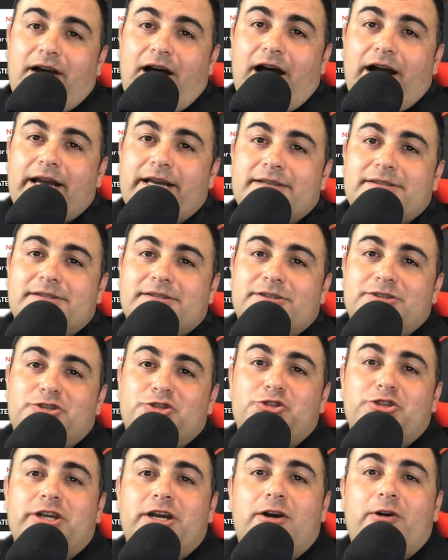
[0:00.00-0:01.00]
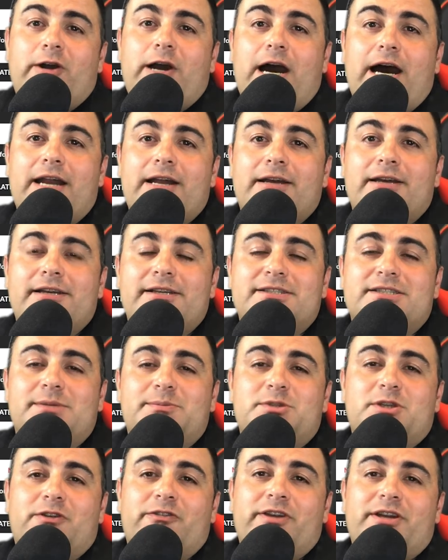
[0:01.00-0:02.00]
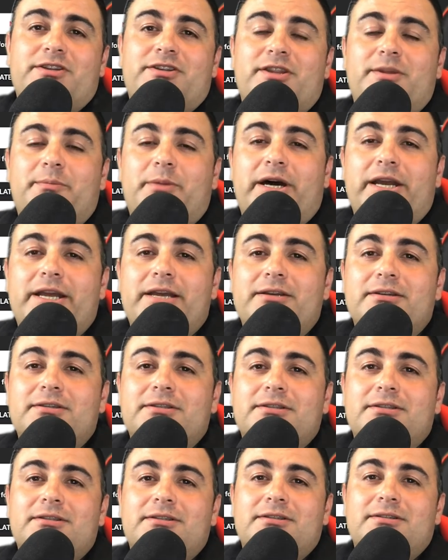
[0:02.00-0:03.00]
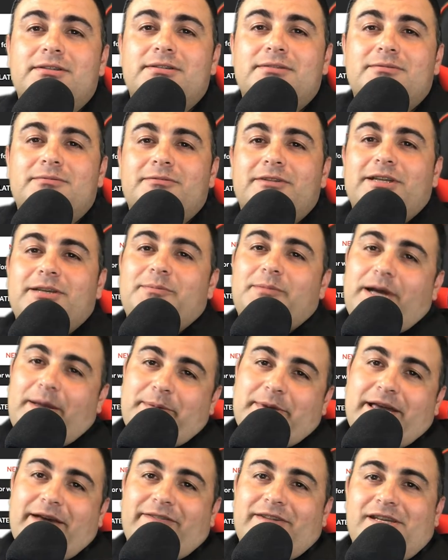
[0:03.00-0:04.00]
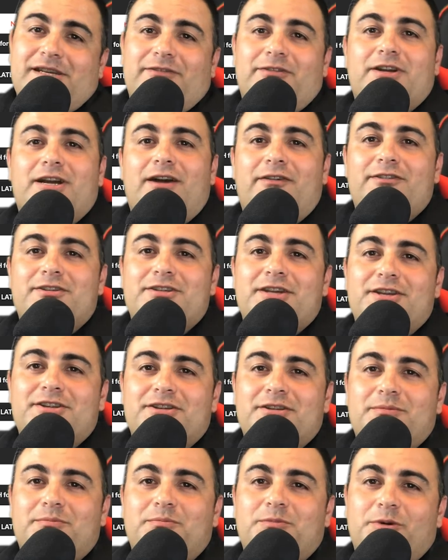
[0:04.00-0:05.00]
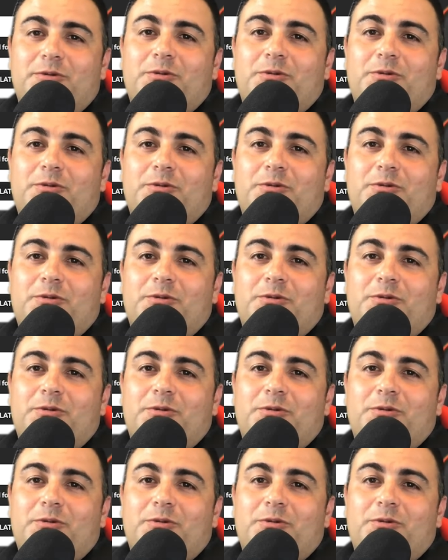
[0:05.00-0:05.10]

August, Kazuchika Okada is subservient to the bunny, we might be having a different conversation, but